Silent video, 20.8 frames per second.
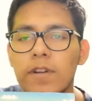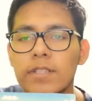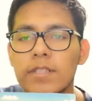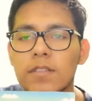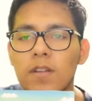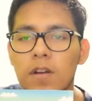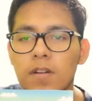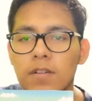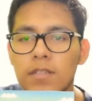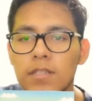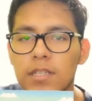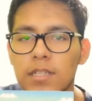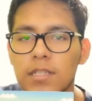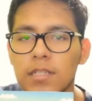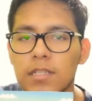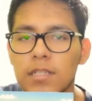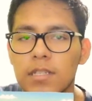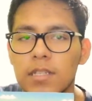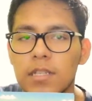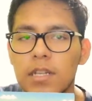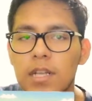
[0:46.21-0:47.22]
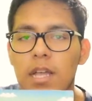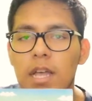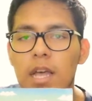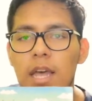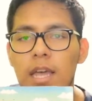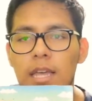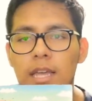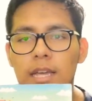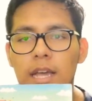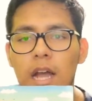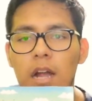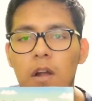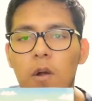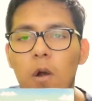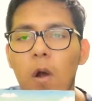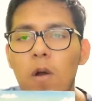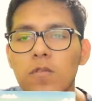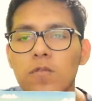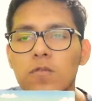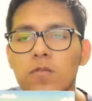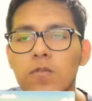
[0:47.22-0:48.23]
resources. In a
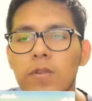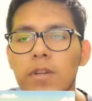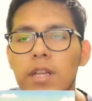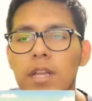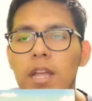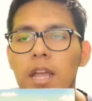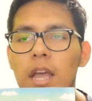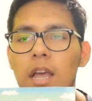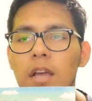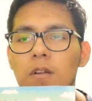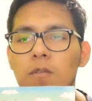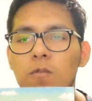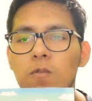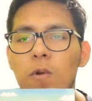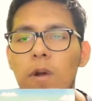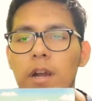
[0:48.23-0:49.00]
country in